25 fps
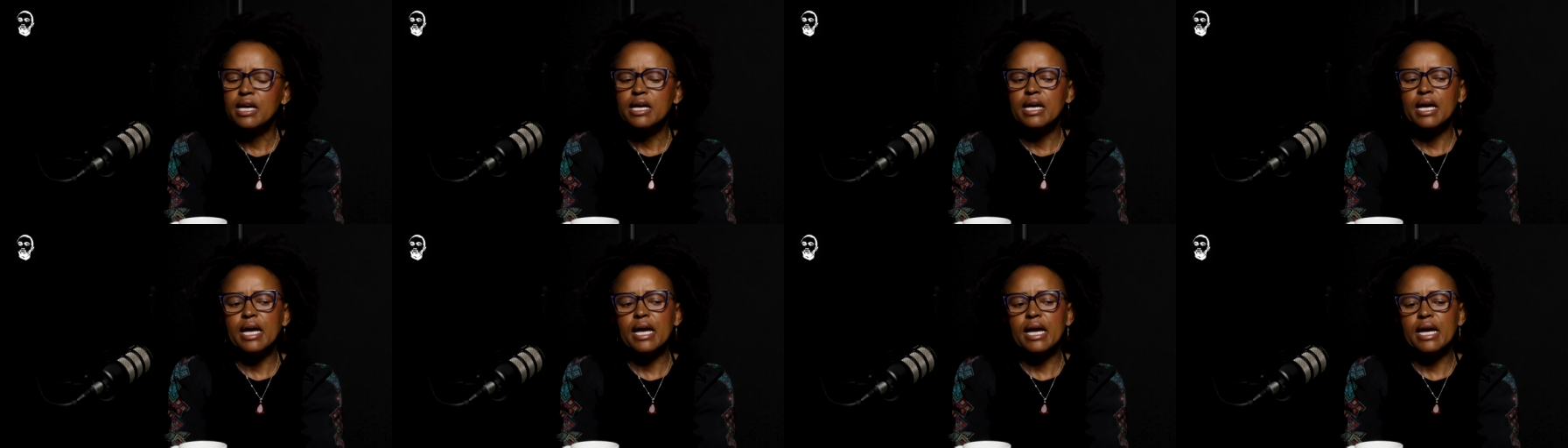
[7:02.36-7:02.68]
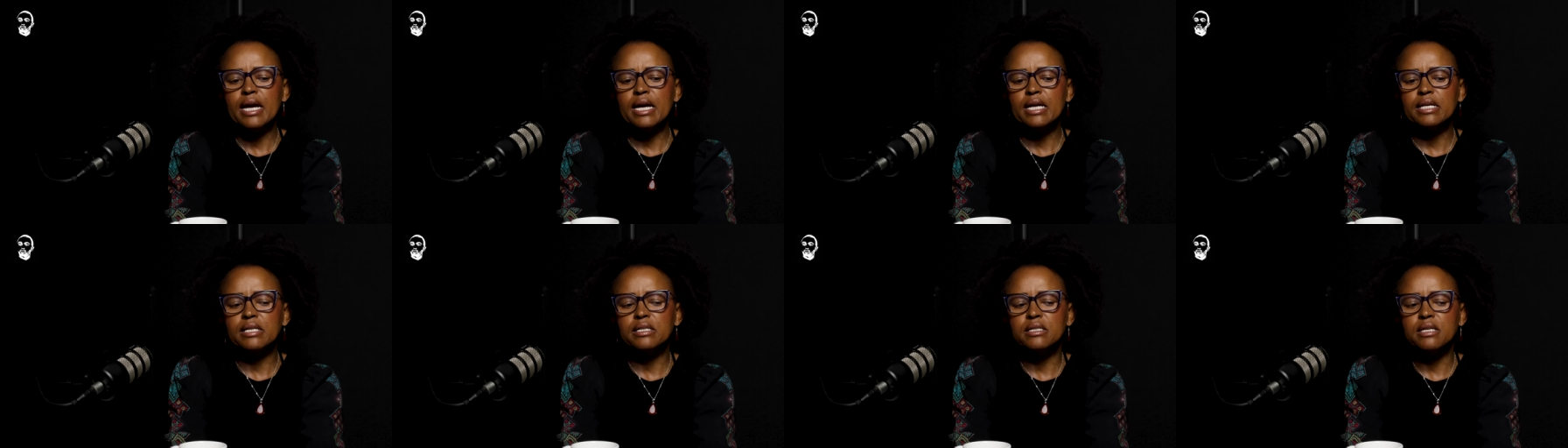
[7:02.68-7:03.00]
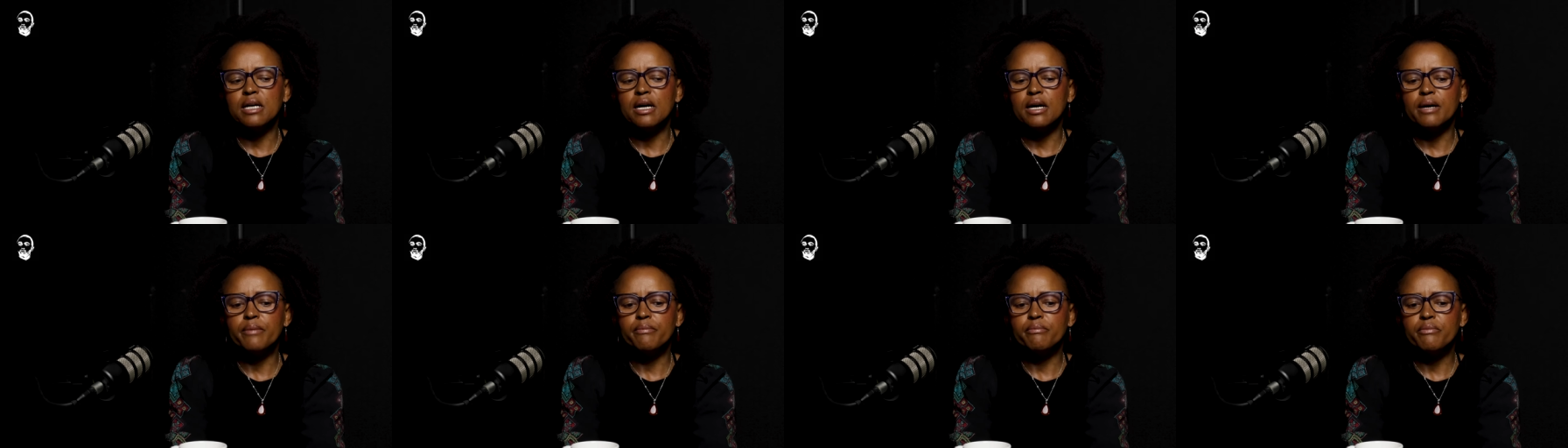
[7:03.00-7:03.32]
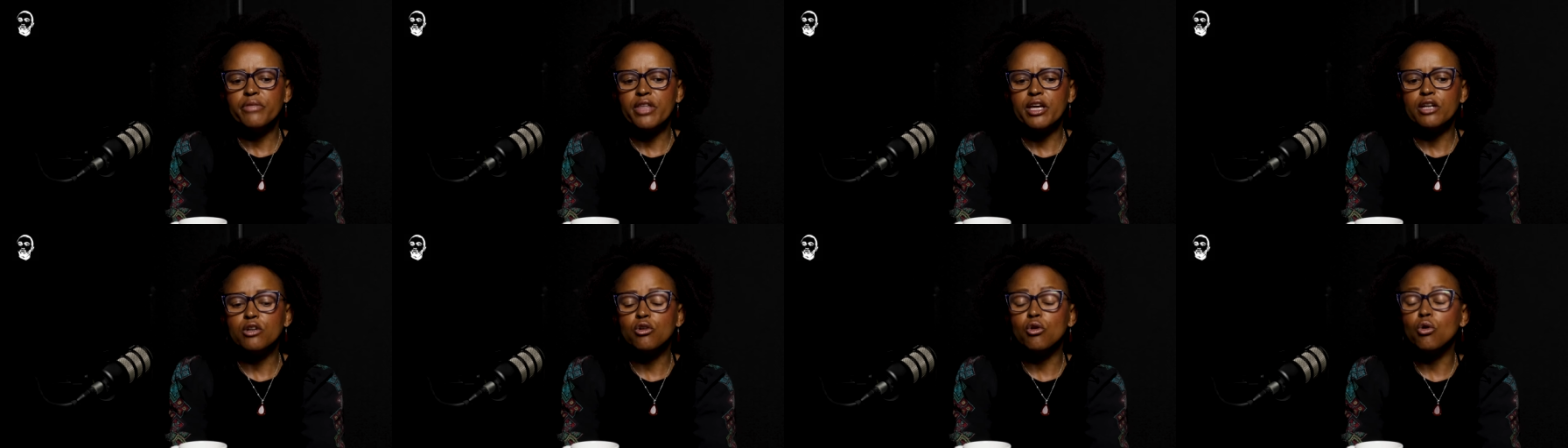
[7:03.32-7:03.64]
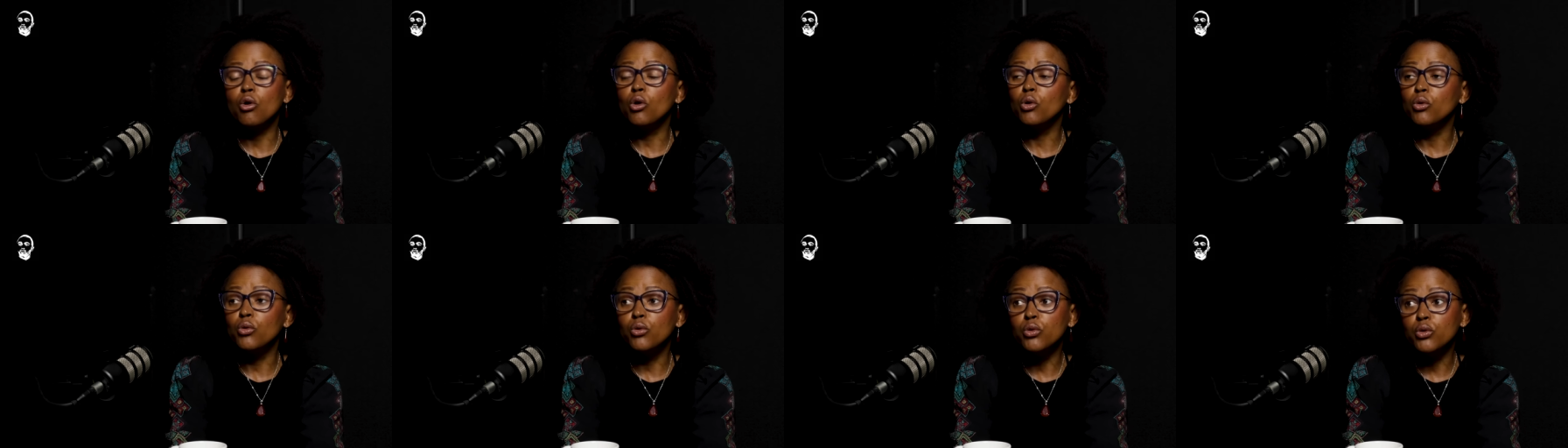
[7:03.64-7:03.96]
and um, then
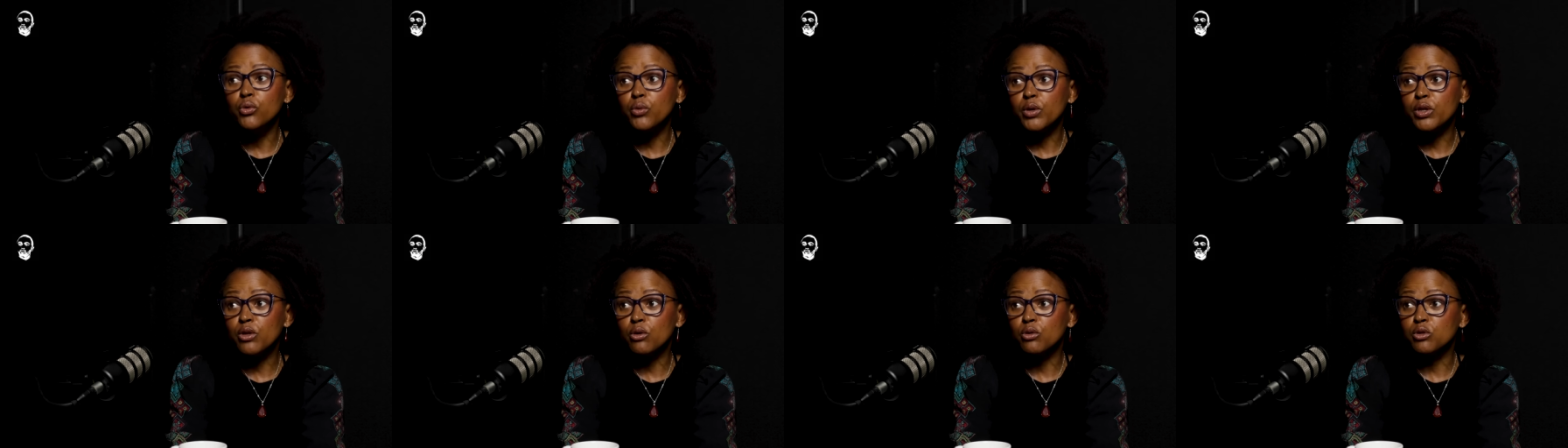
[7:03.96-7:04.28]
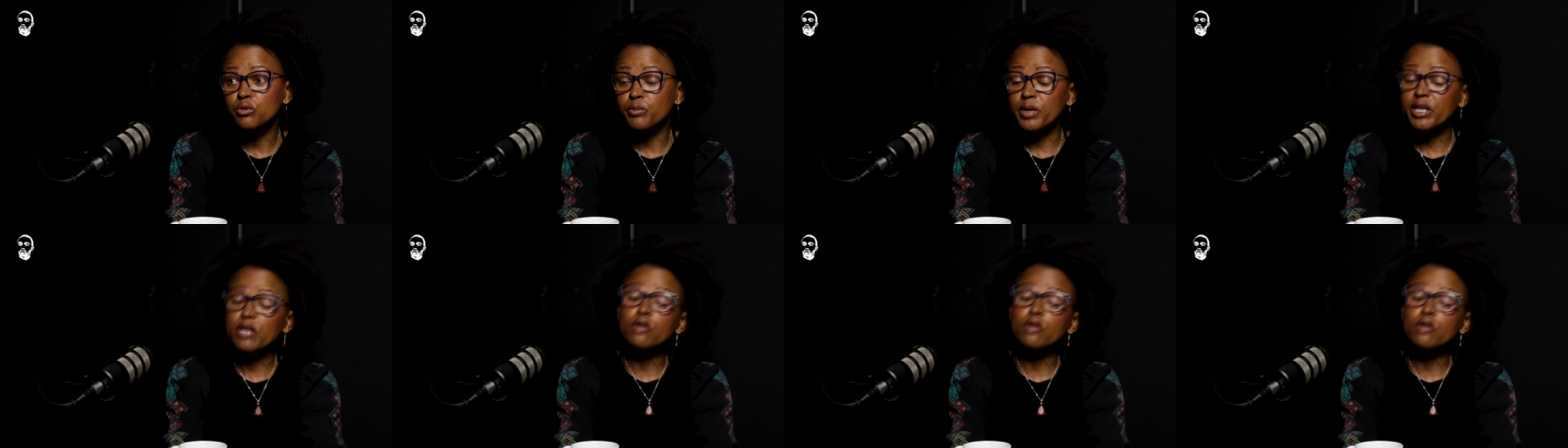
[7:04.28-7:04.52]
collude with those men.